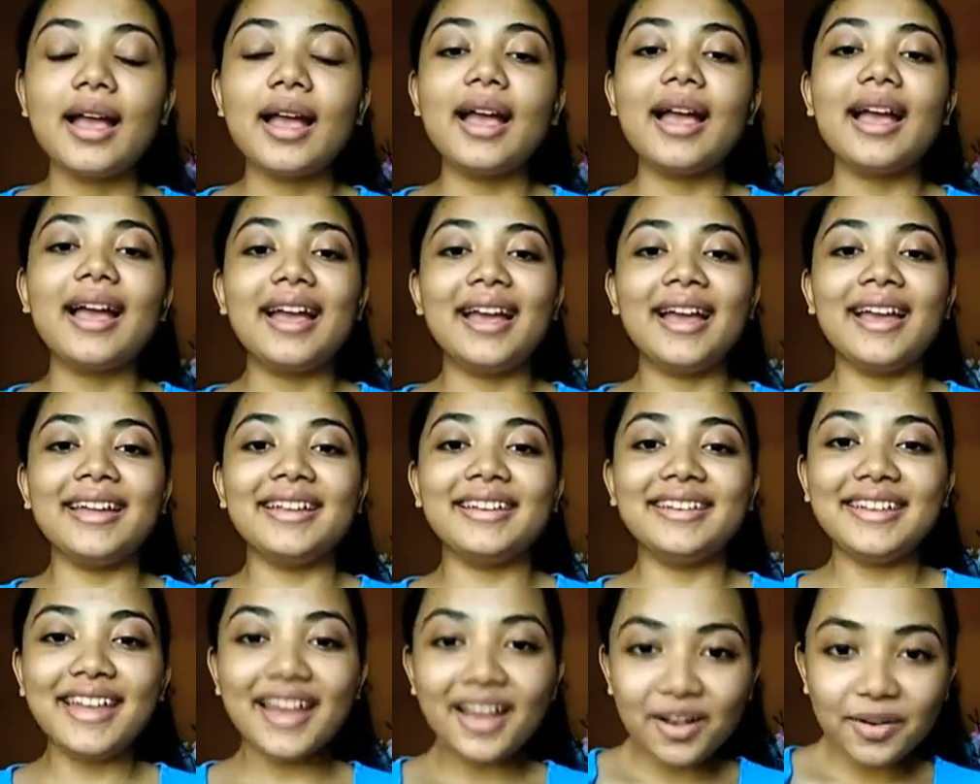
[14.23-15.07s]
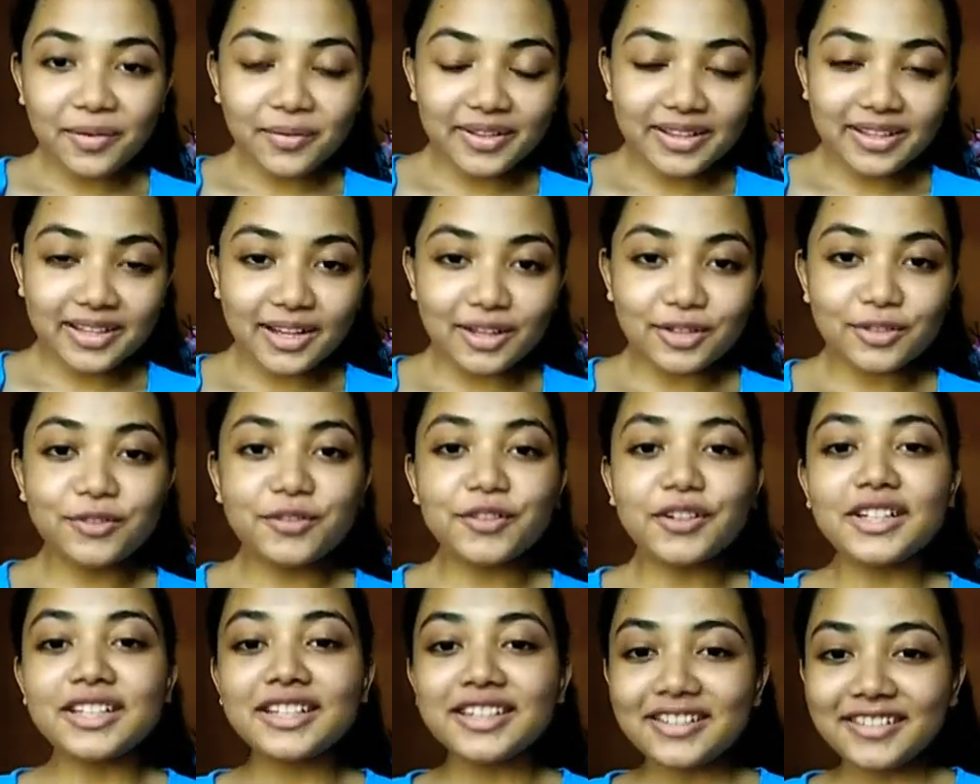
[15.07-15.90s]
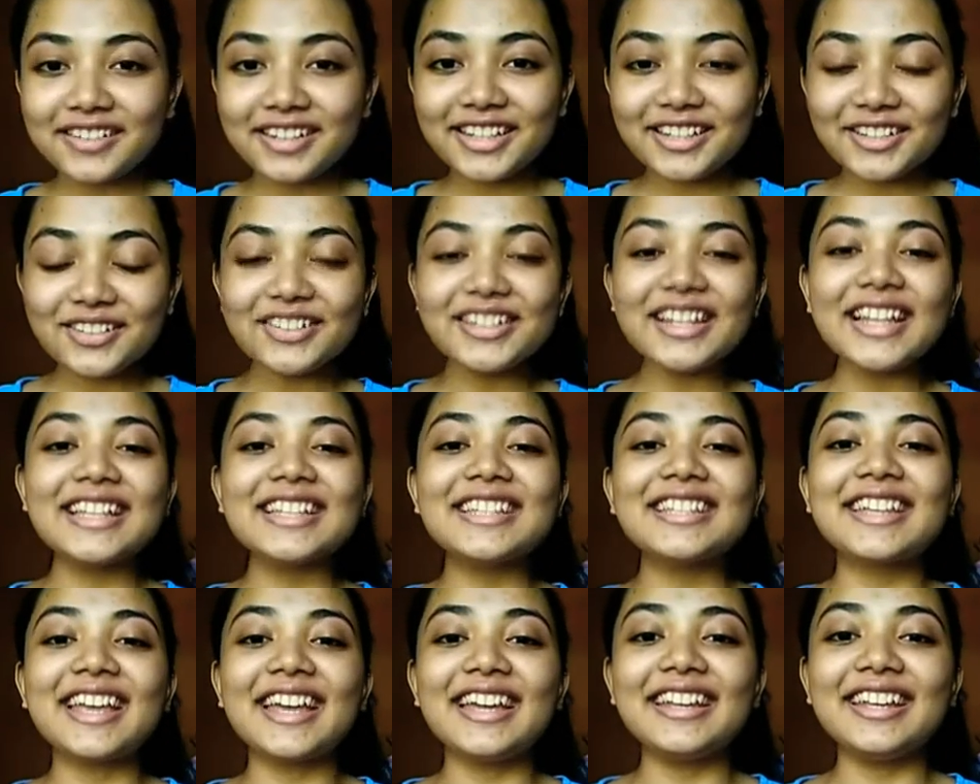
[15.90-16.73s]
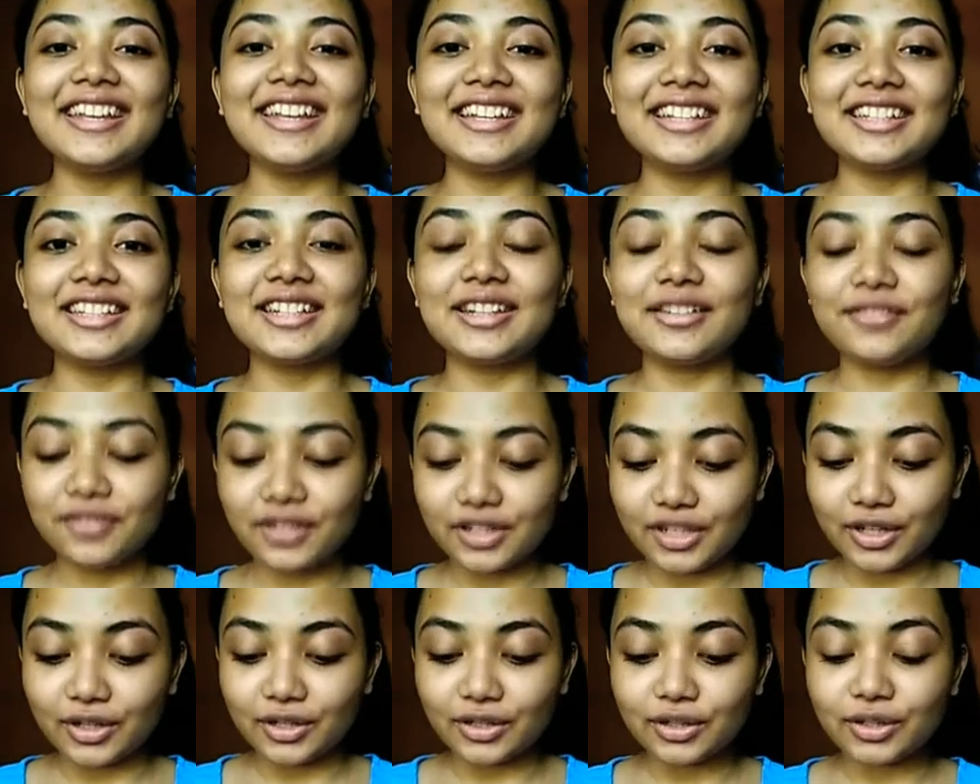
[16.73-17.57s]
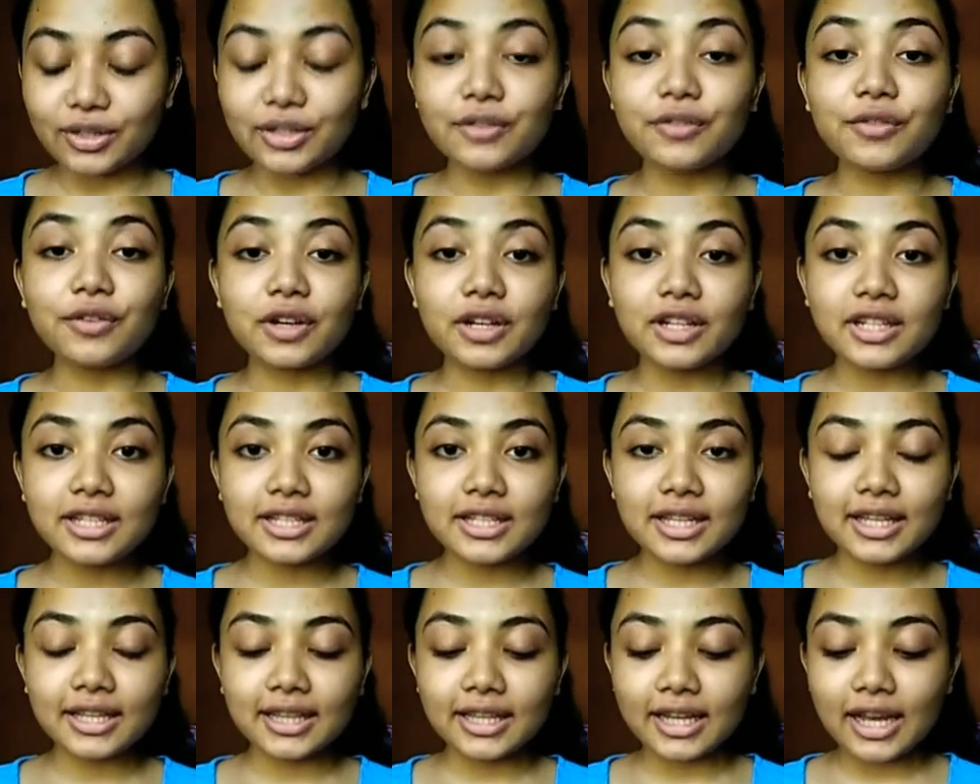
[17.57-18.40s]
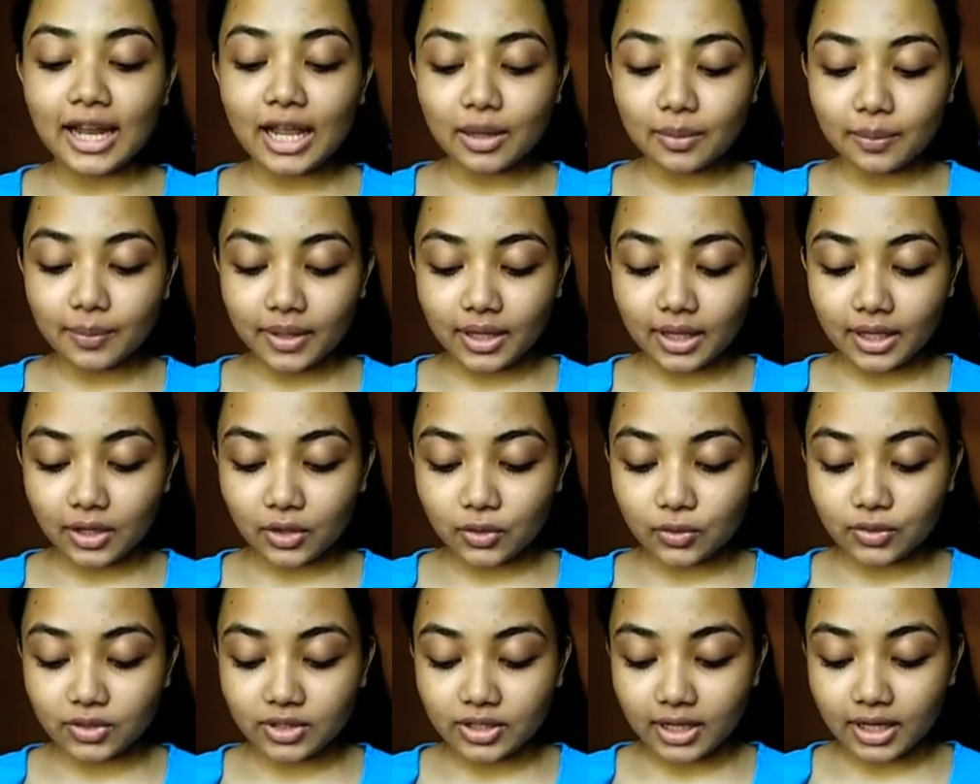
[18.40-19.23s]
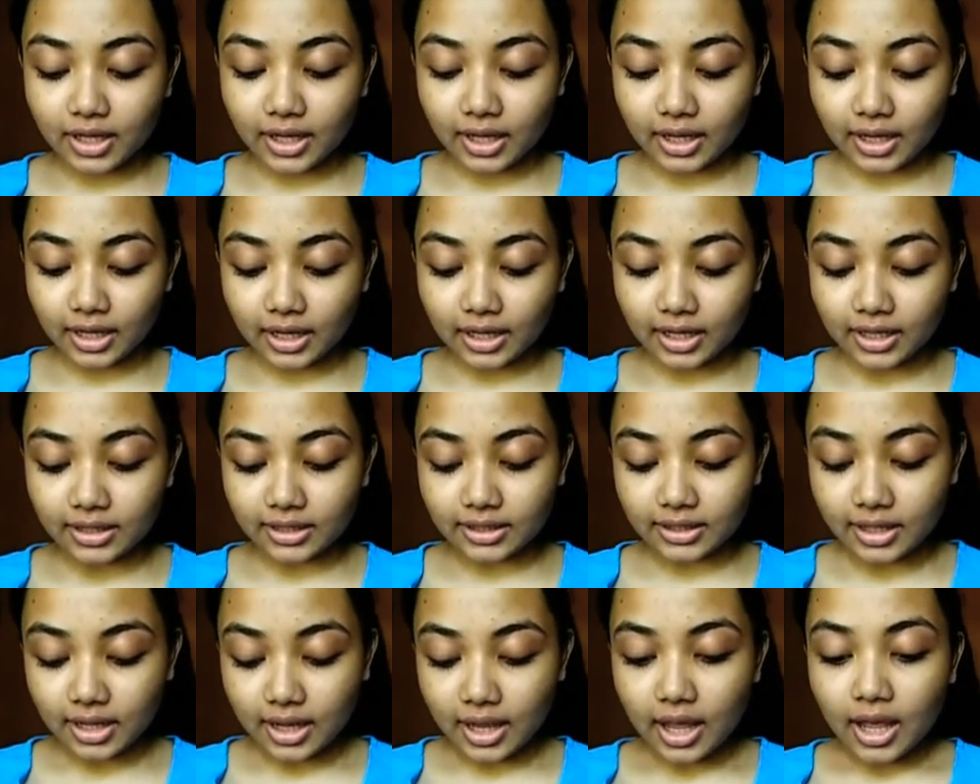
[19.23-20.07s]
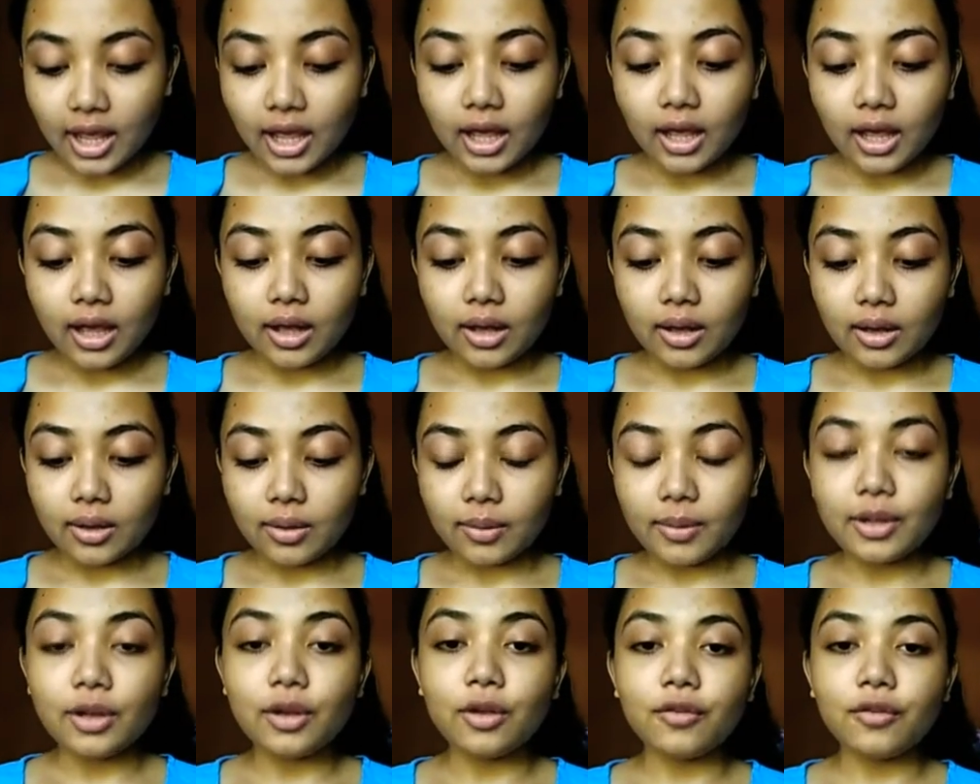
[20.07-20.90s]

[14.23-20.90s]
And yeah, without further ado, let's get into the video. So the first thing that I'll be using is aloe